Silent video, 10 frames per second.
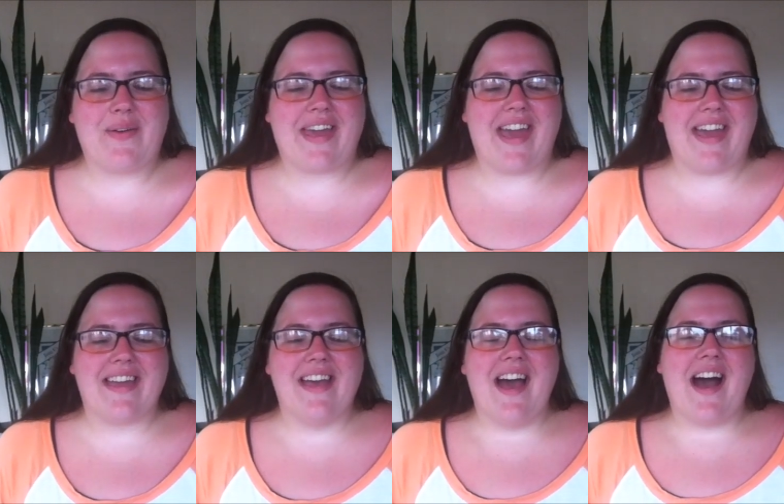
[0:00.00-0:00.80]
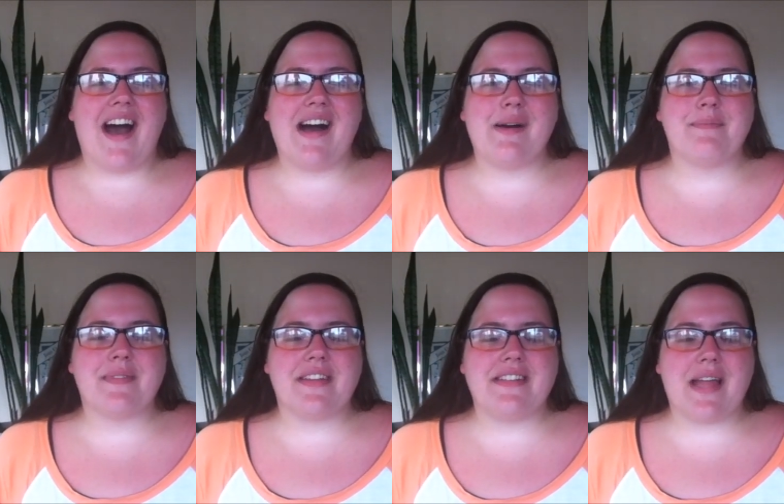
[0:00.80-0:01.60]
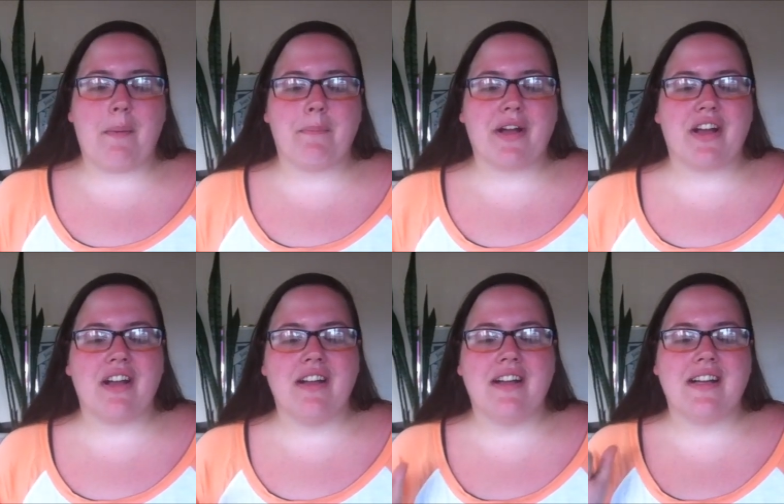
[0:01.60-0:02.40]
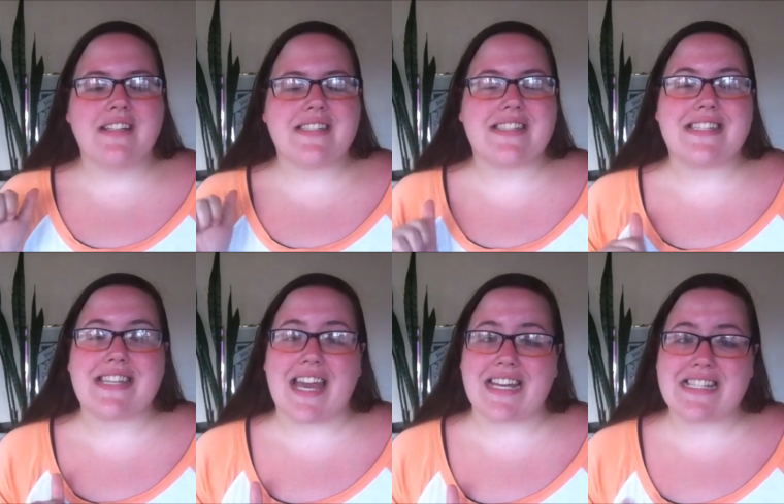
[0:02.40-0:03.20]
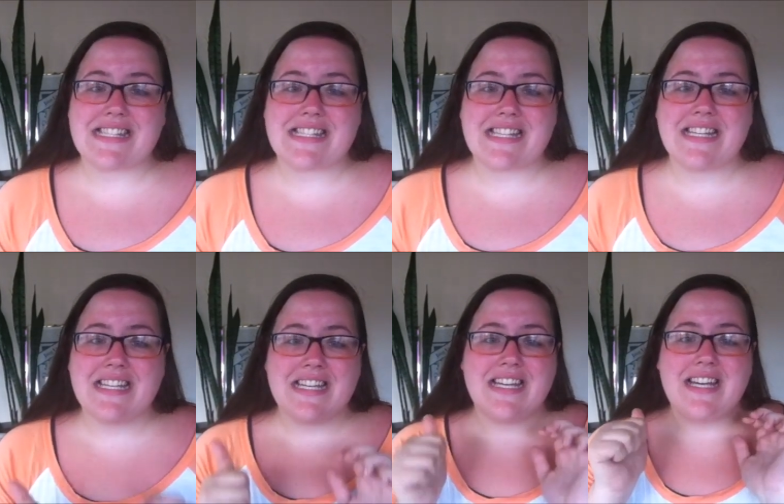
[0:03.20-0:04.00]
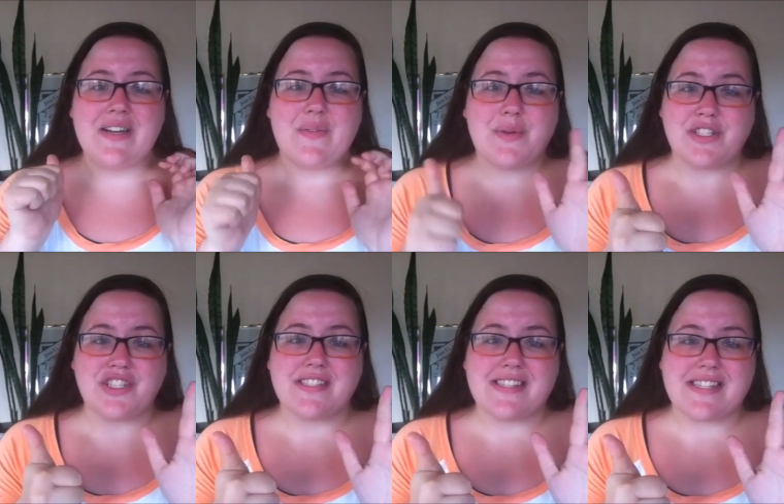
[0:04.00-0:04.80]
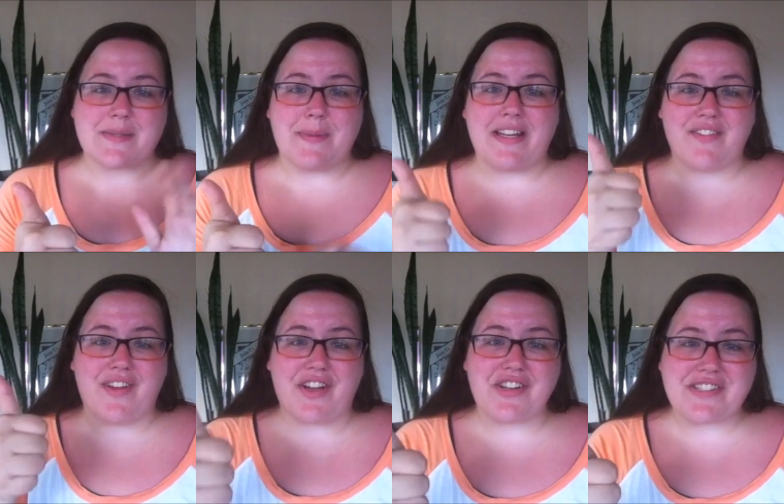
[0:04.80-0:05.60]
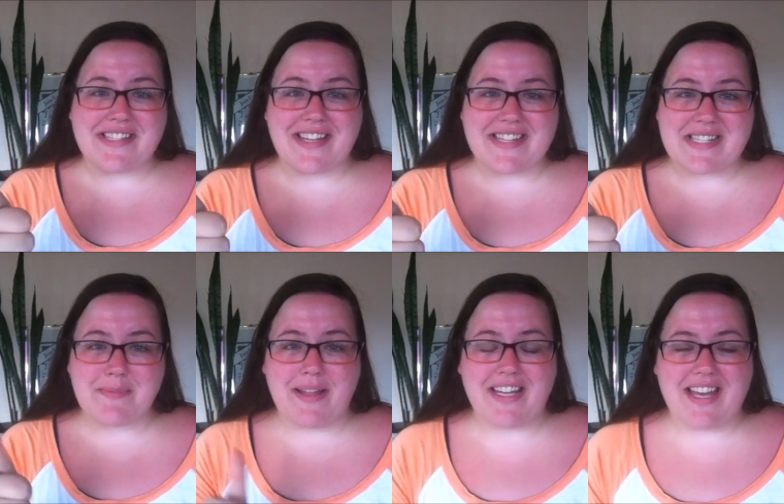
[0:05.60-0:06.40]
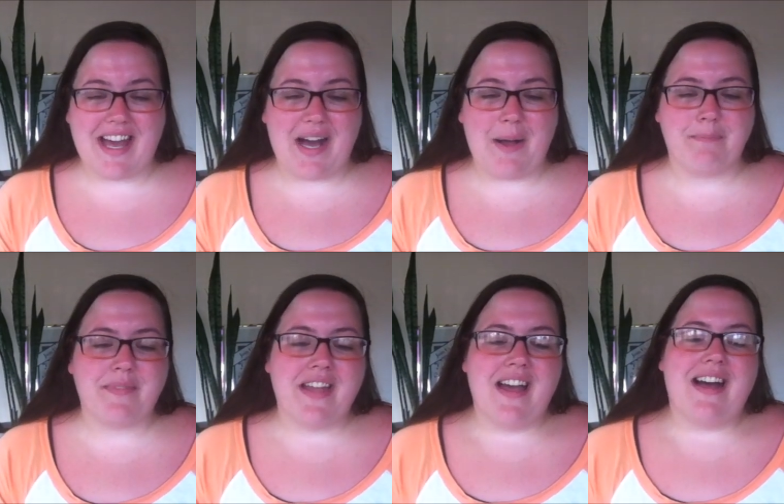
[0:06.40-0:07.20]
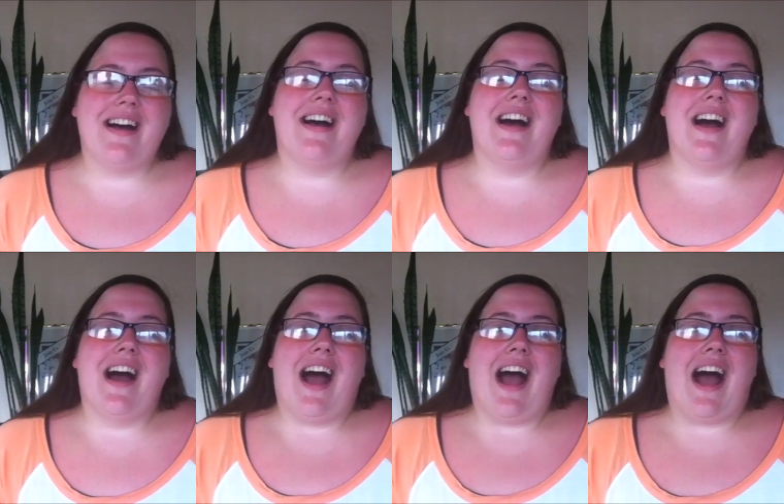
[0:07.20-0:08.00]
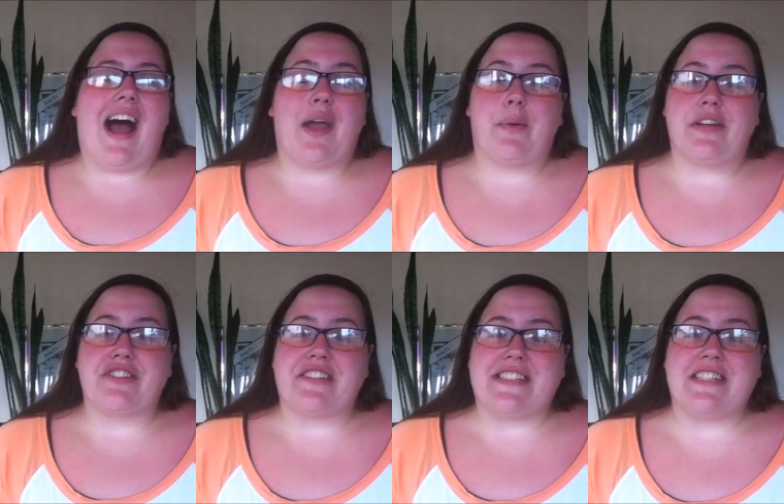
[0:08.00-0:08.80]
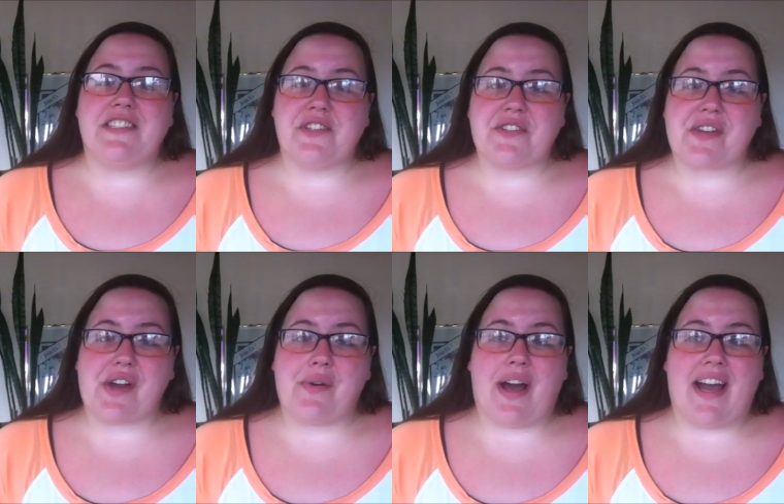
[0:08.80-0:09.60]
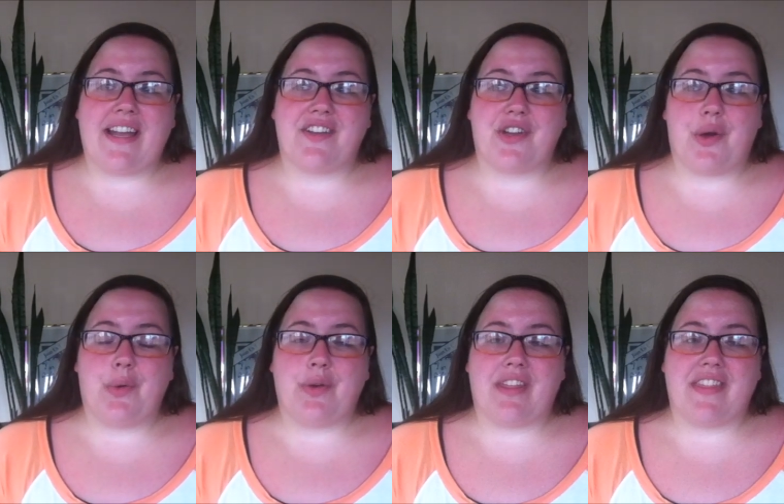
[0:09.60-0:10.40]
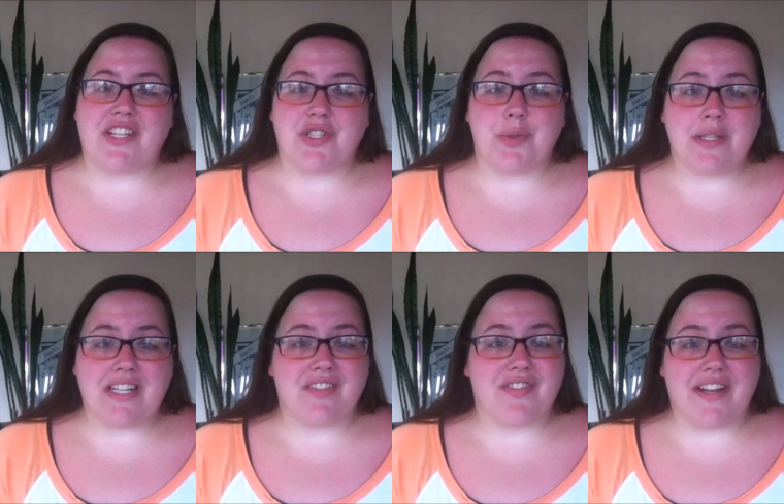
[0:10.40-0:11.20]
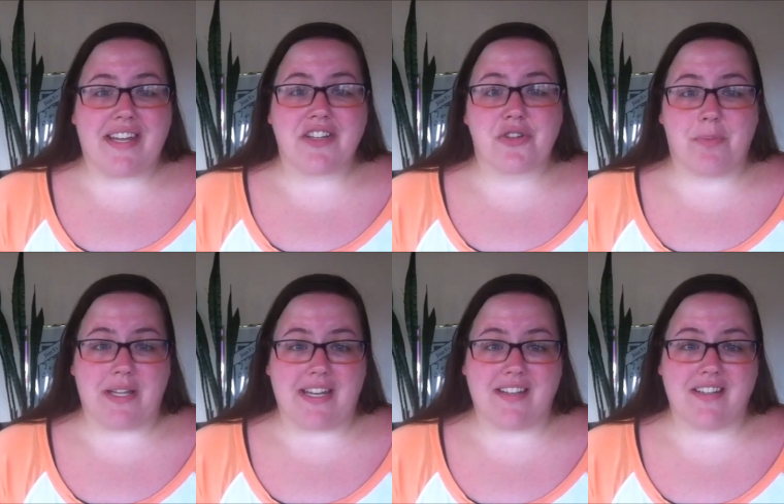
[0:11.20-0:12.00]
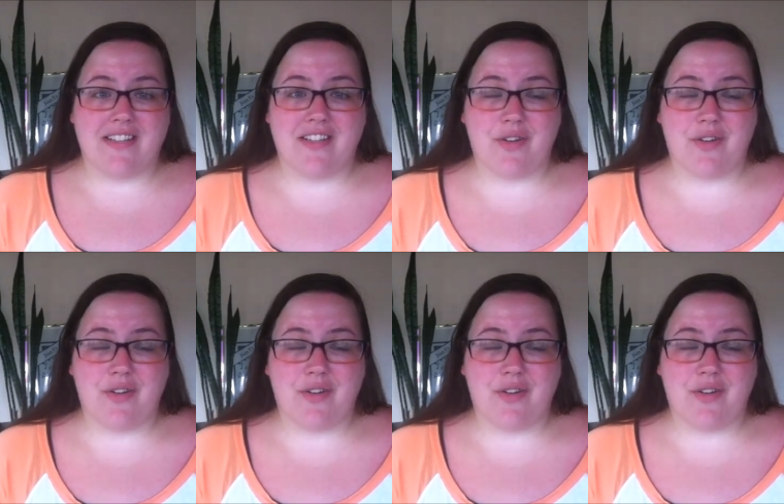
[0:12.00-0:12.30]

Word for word: okay. Um, number six which is this many fingers, not this many. Um, I wish that 10 years ago I had known that you need a financial plan